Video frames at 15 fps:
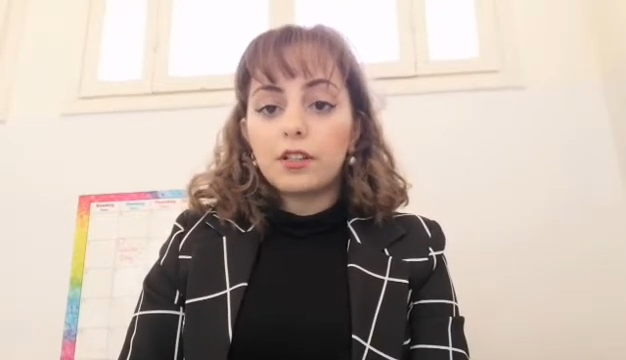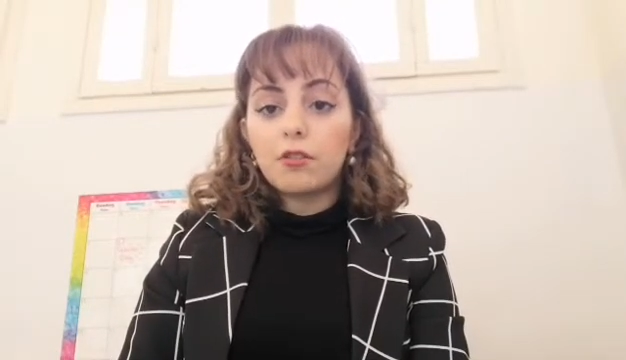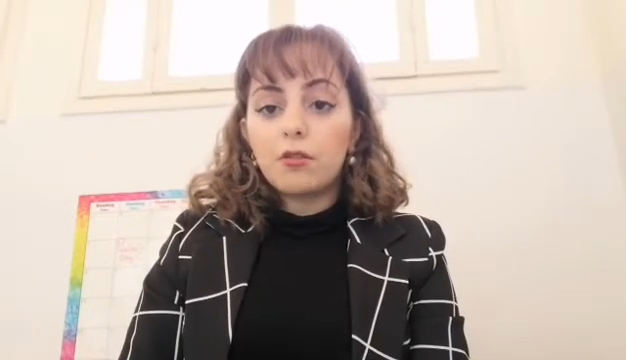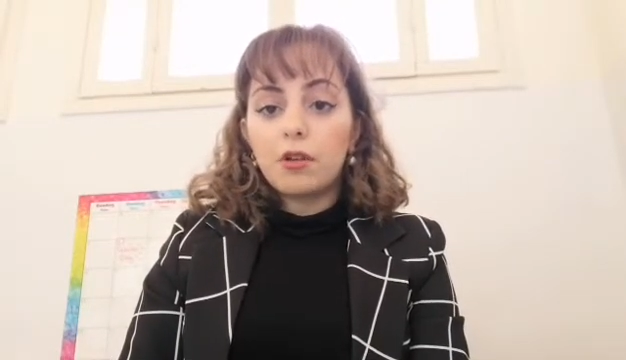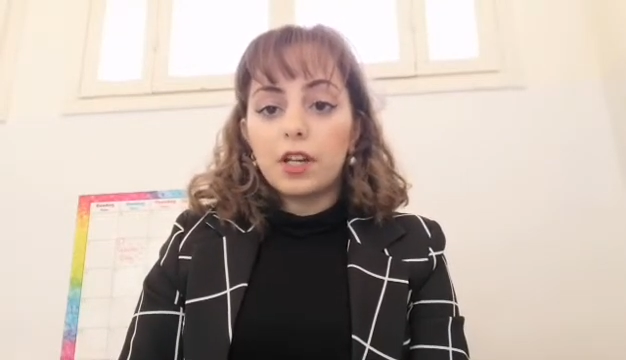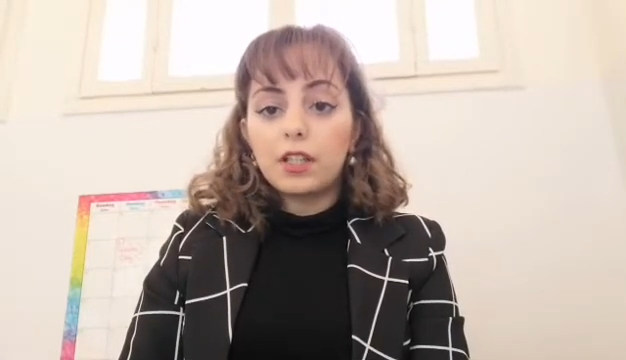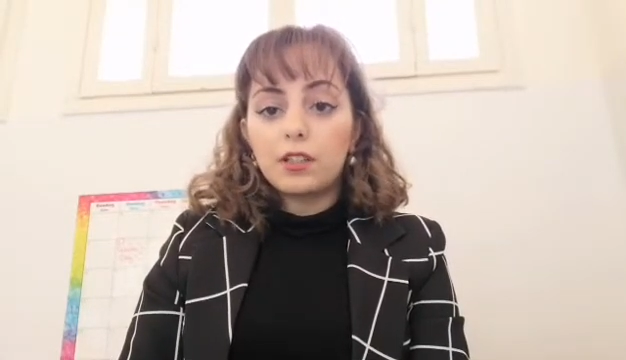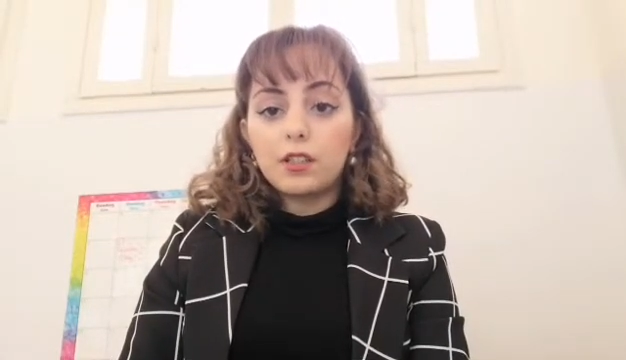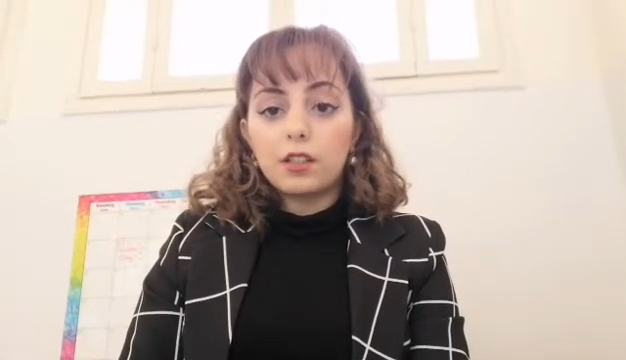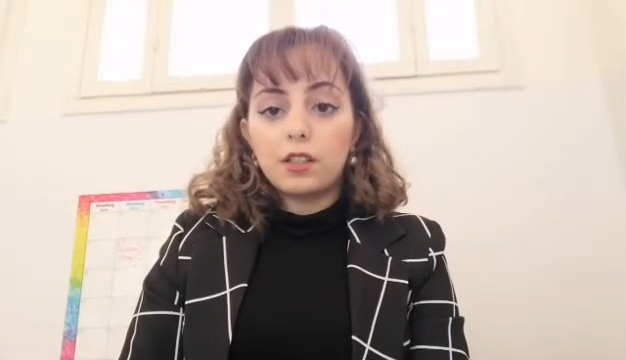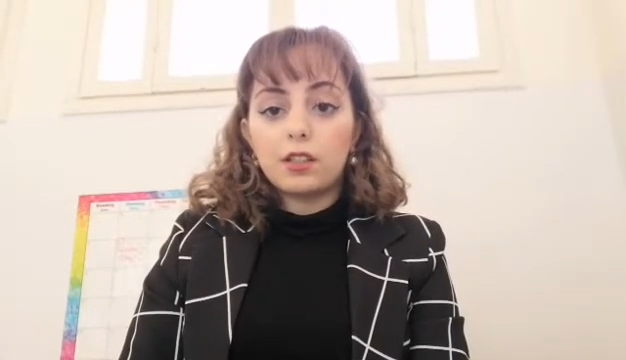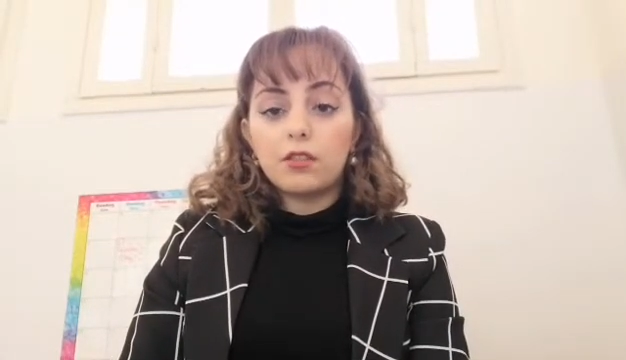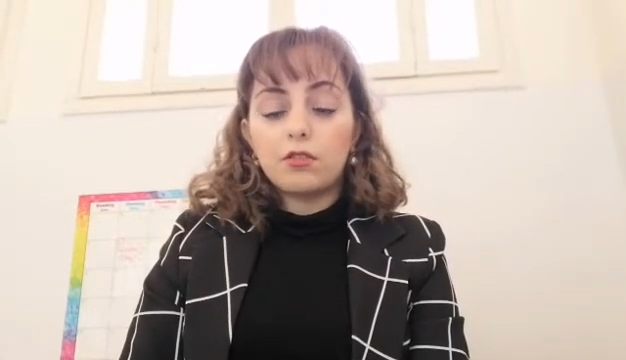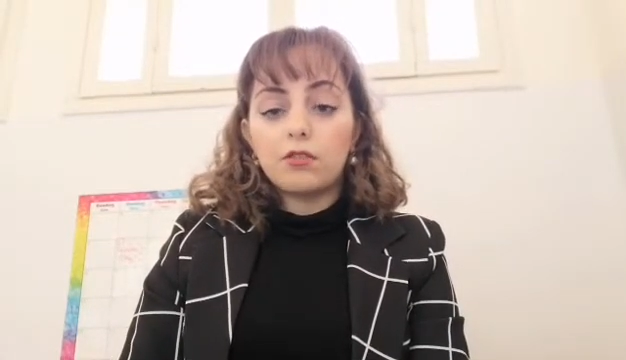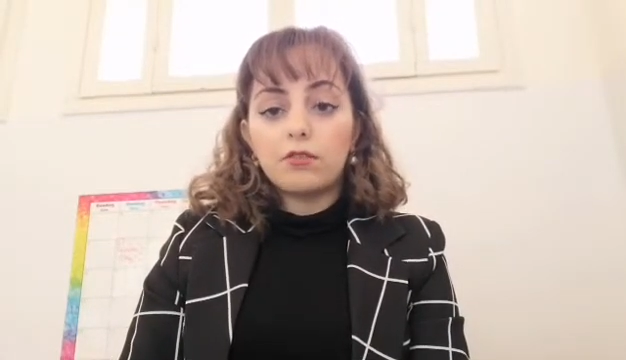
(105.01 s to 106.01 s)

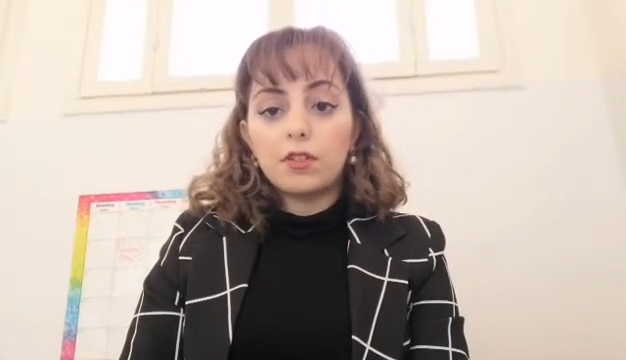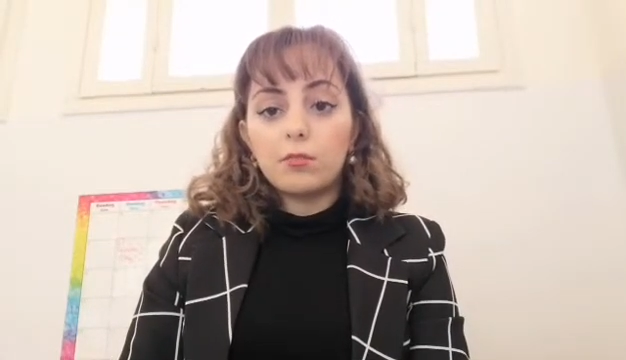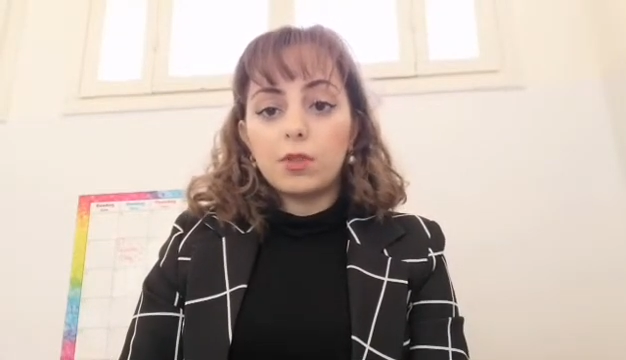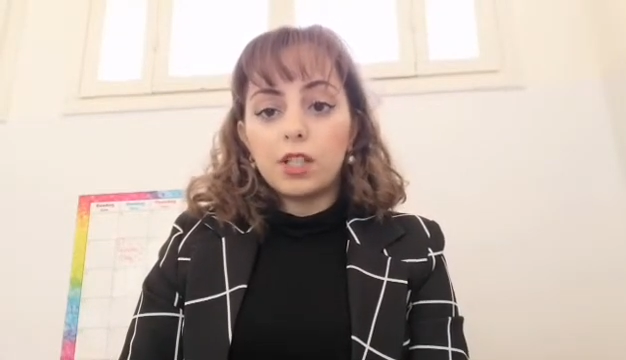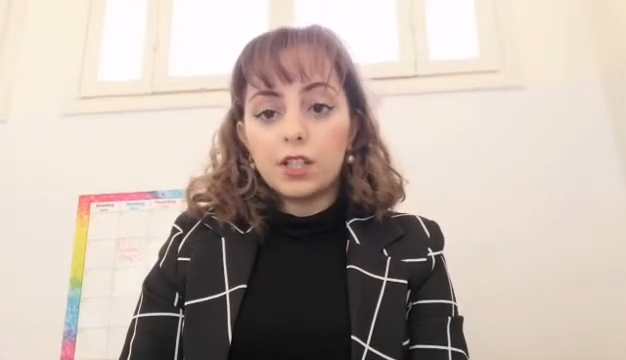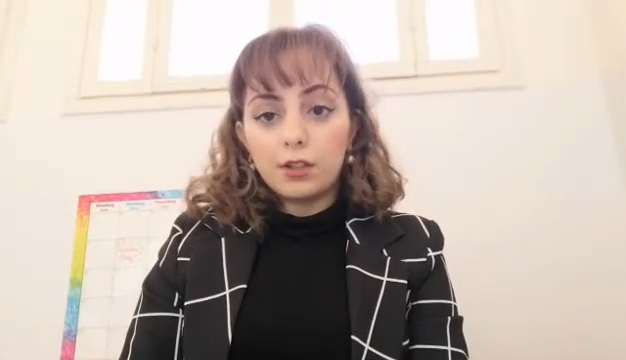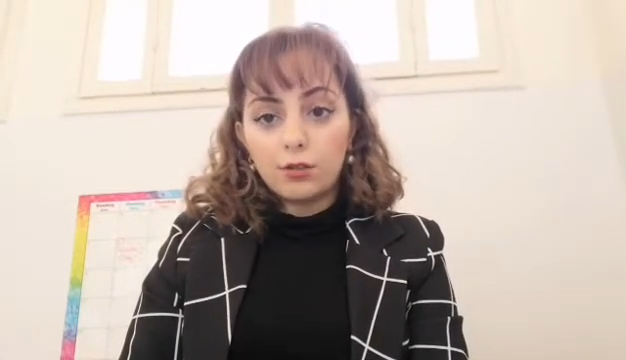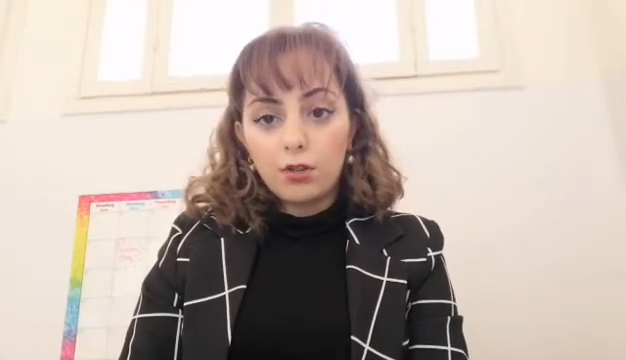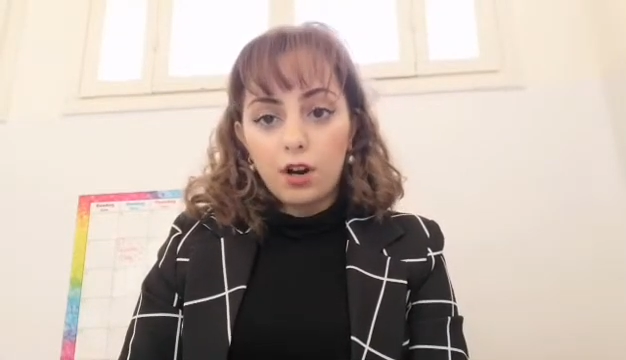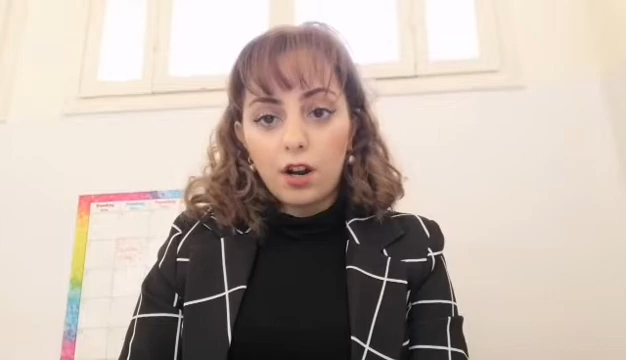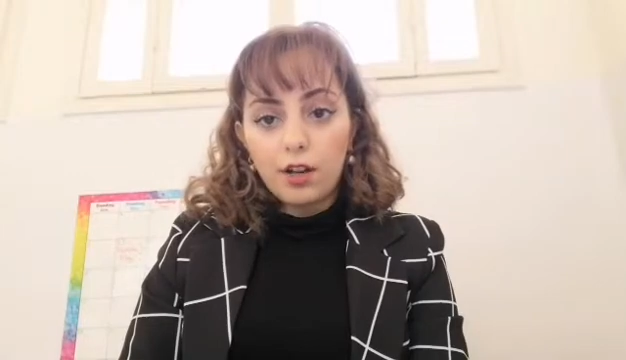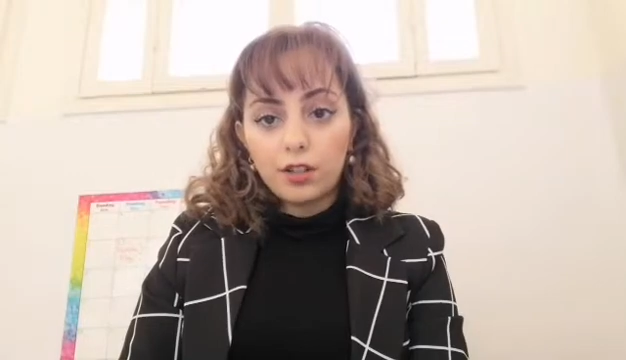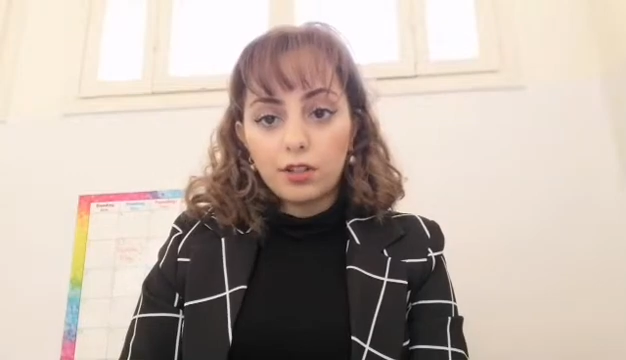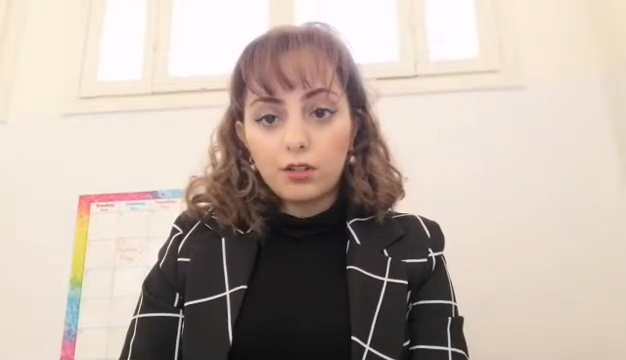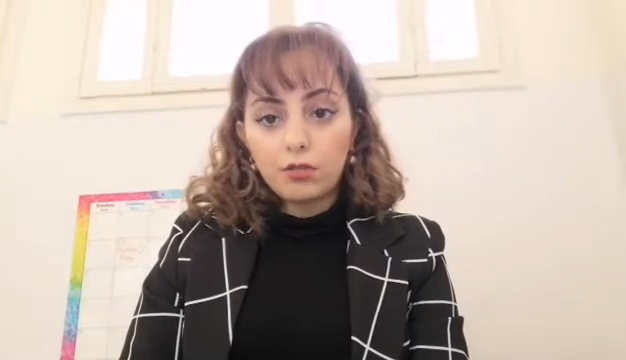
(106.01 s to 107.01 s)
acquainted or
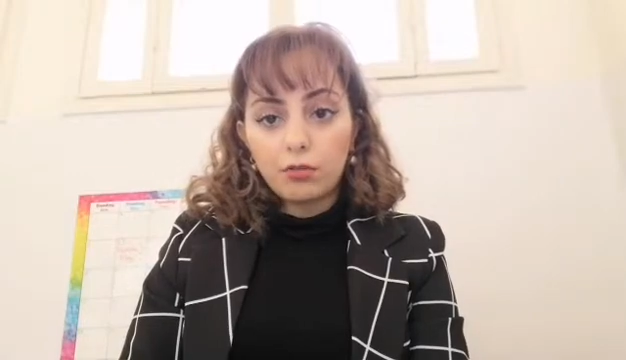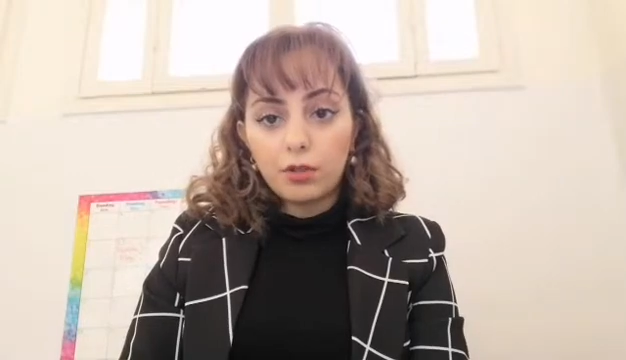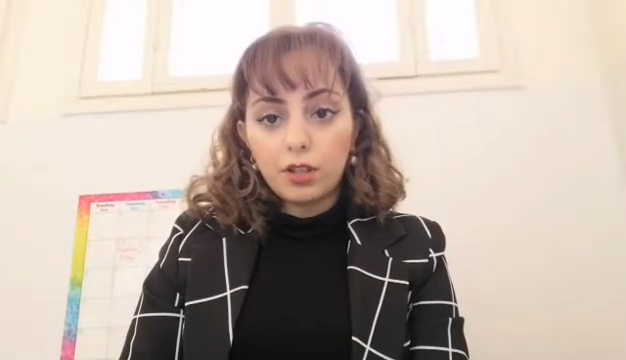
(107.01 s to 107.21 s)
familiarized